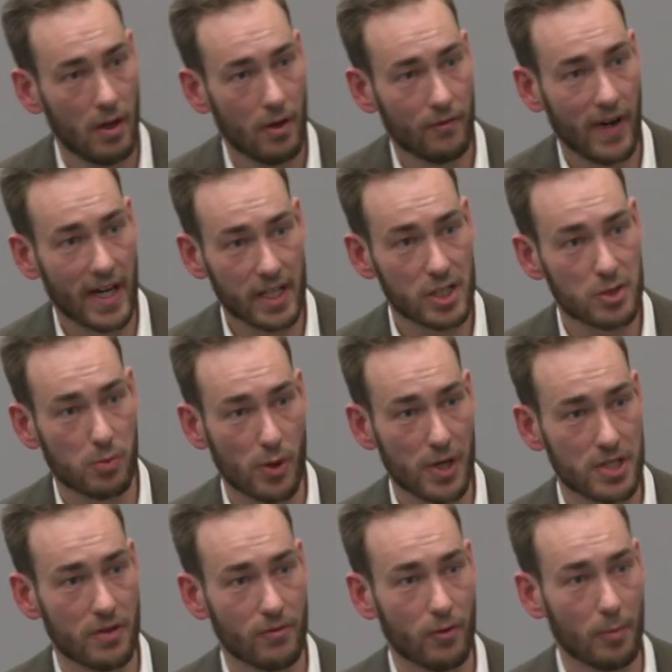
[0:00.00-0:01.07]
Find
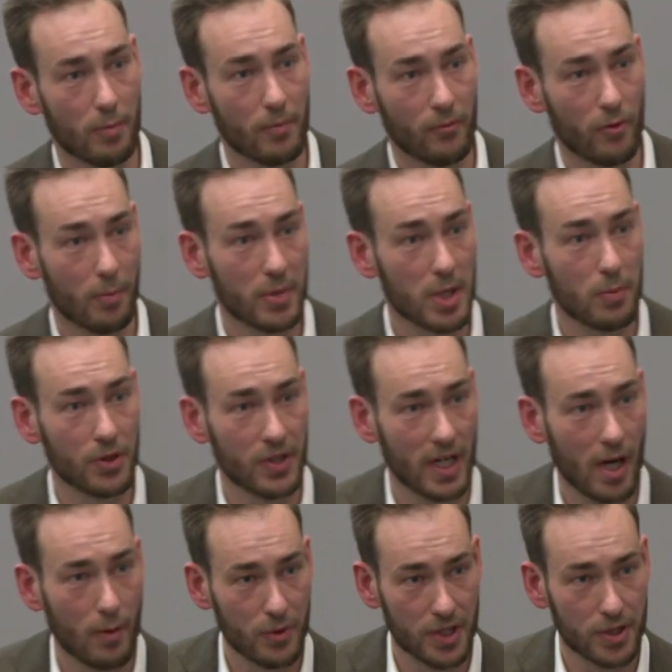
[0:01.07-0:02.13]
inspiration from people that
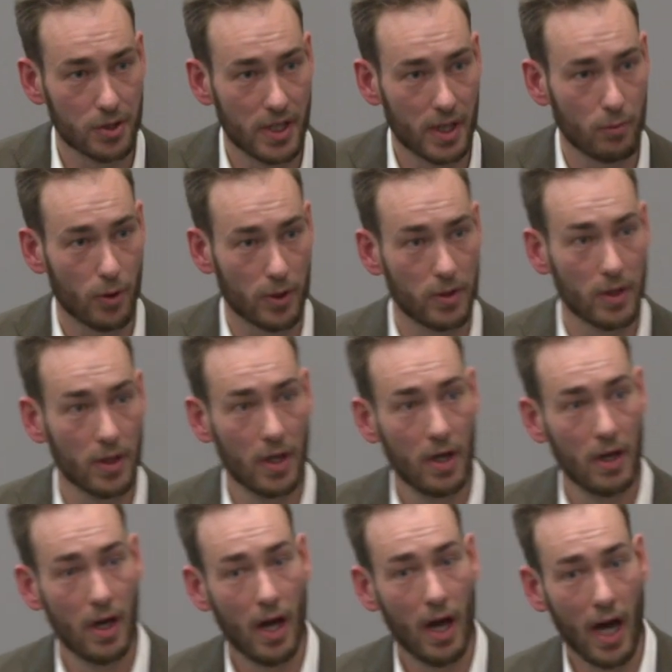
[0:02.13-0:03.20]
are within your network.
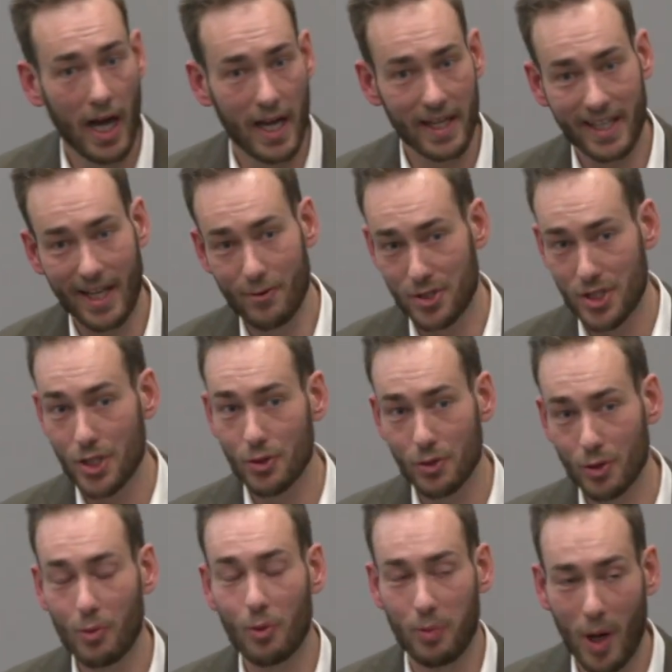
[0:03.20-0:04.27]
I guarantee
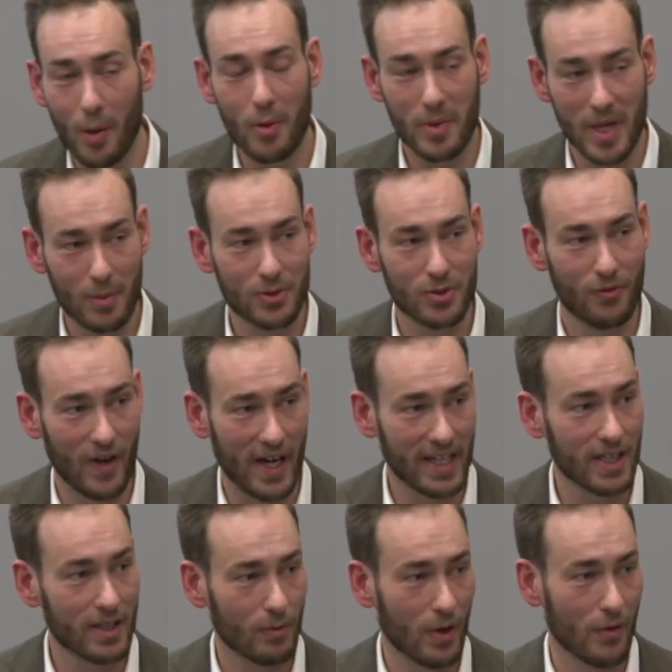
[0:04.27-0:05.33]
you will probably be able to find
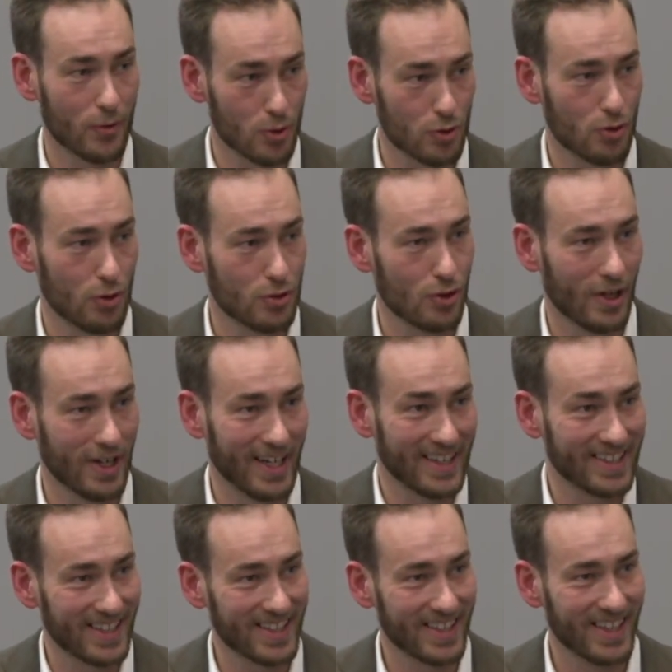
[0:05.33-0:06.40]
it if you search on
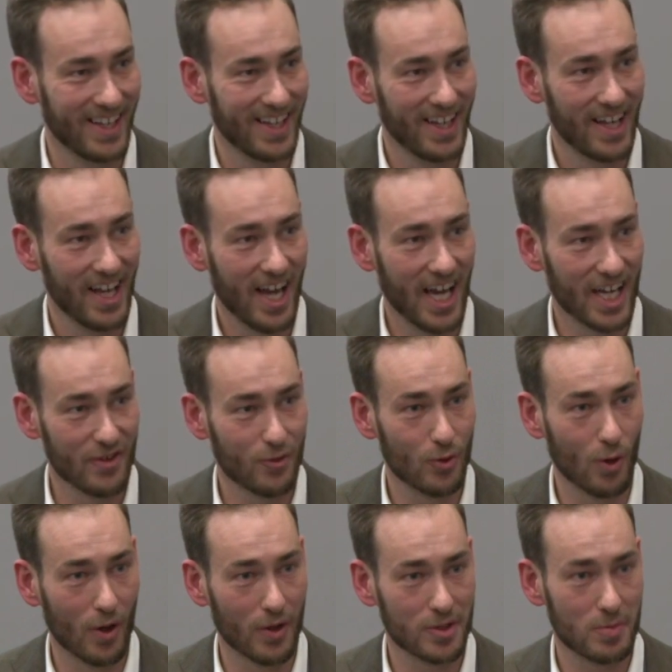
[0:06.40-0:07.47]
LinkedIn, and if
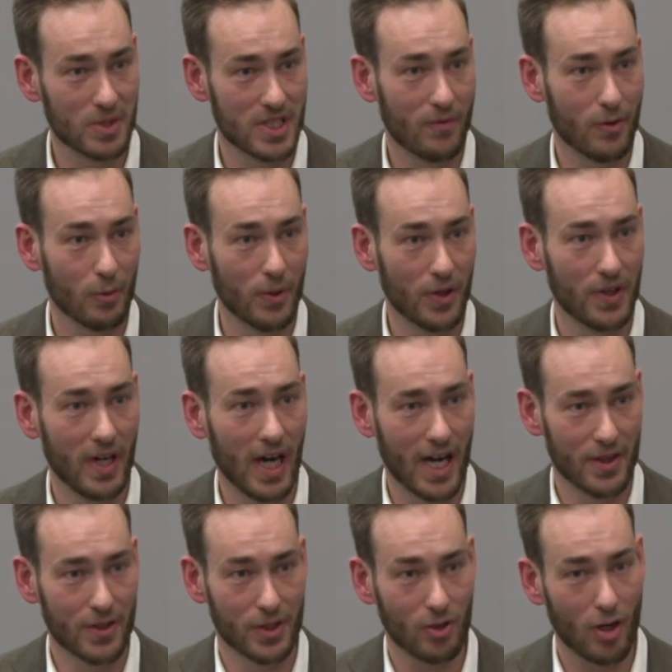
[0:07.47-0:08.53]
you are specific with
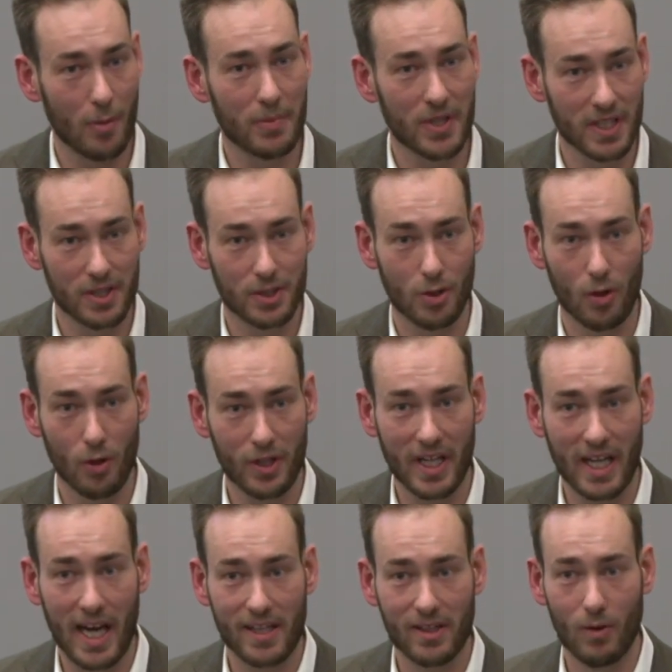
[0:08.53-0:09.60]
either the company that you're
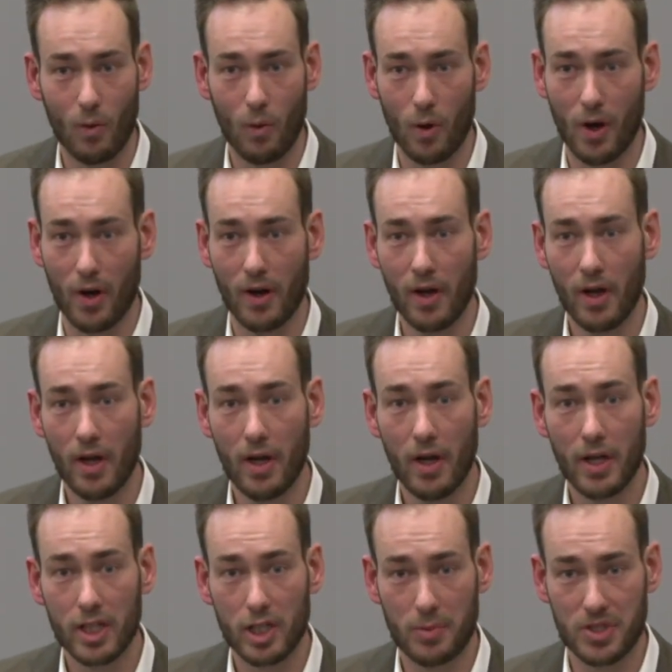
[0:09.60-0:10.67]
looking at or
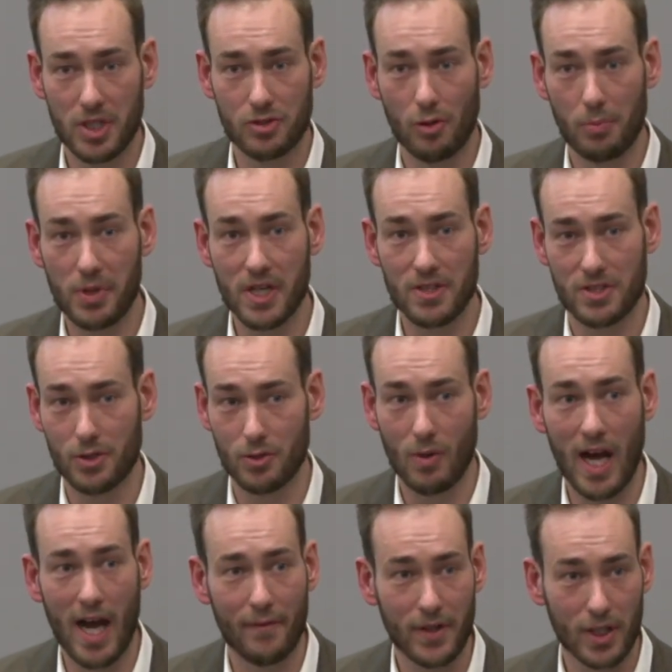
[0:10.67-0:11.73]
the potential peers that you
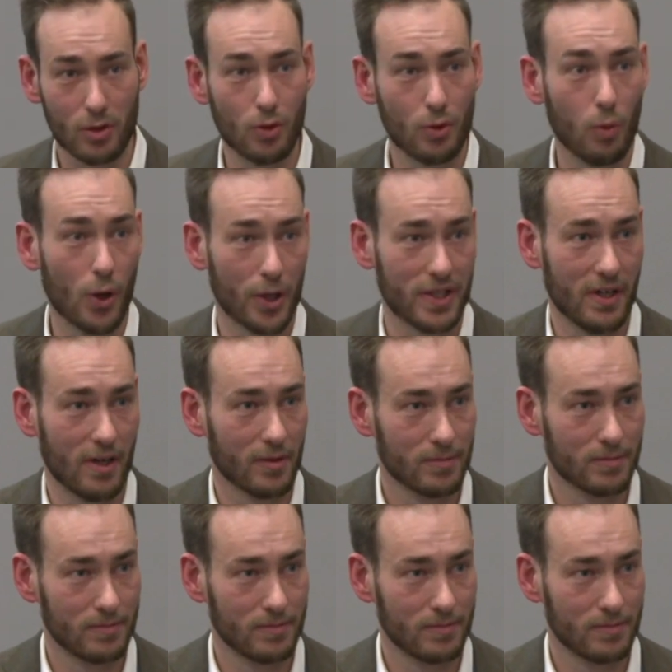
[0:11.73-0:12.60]
have that could work there.